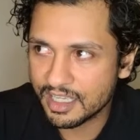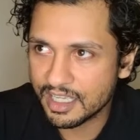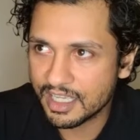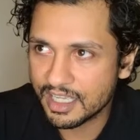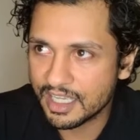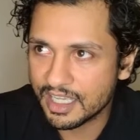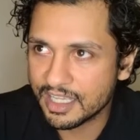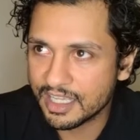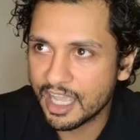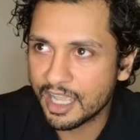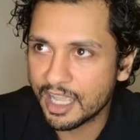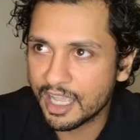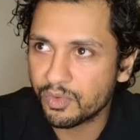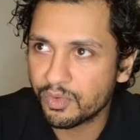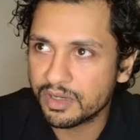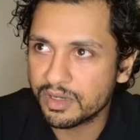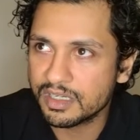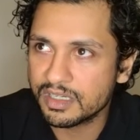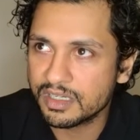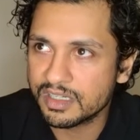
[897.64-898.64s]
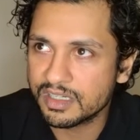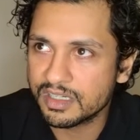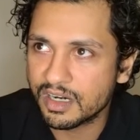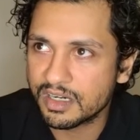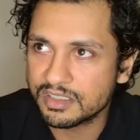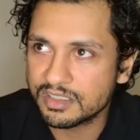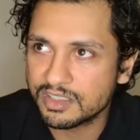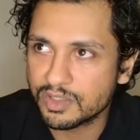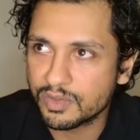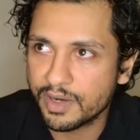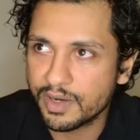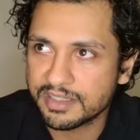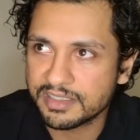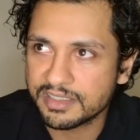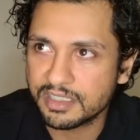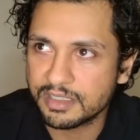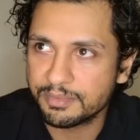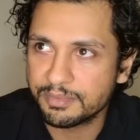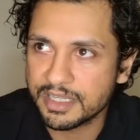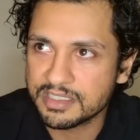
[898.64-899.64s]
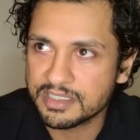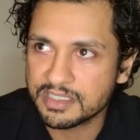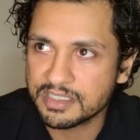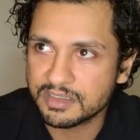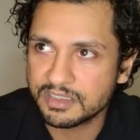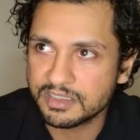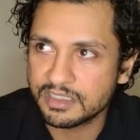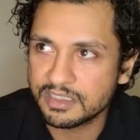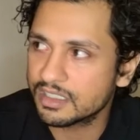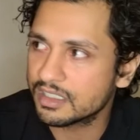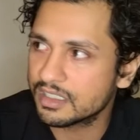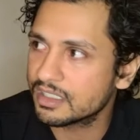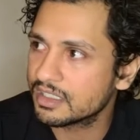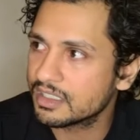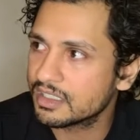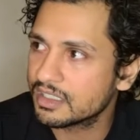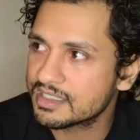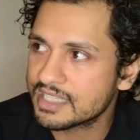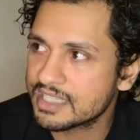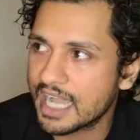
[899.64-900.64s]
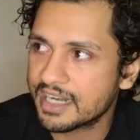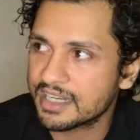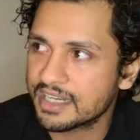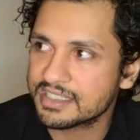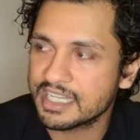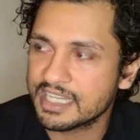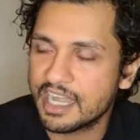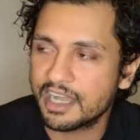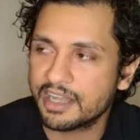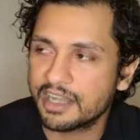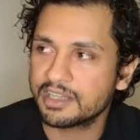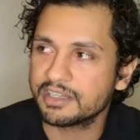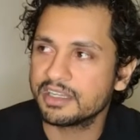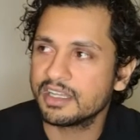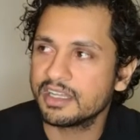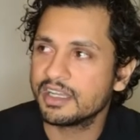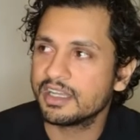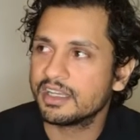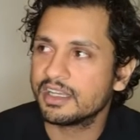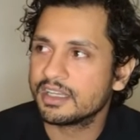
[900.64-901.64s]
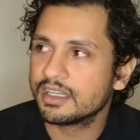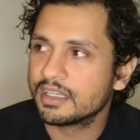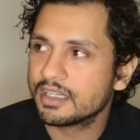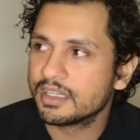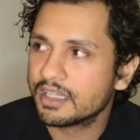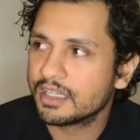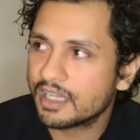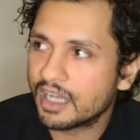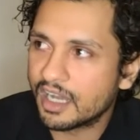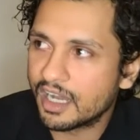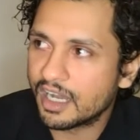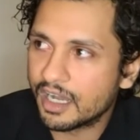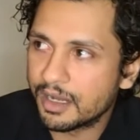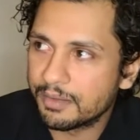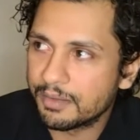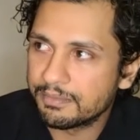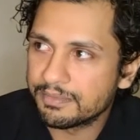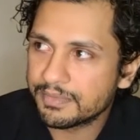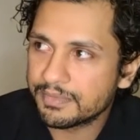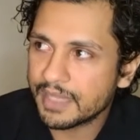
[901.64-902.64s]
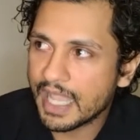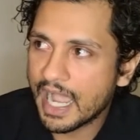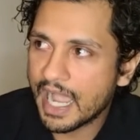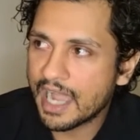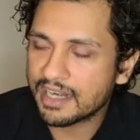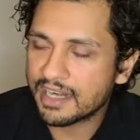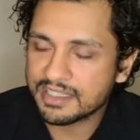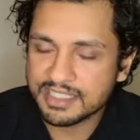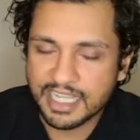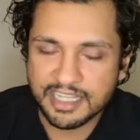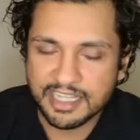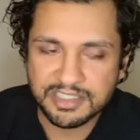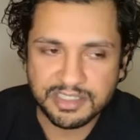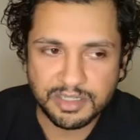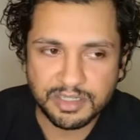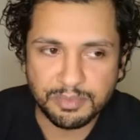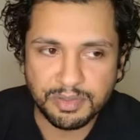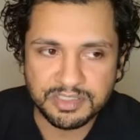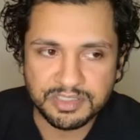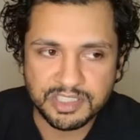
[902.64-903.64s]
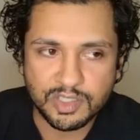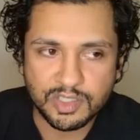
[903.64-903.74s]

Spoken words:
it came when our director basically sat us down and had us answer a bunch of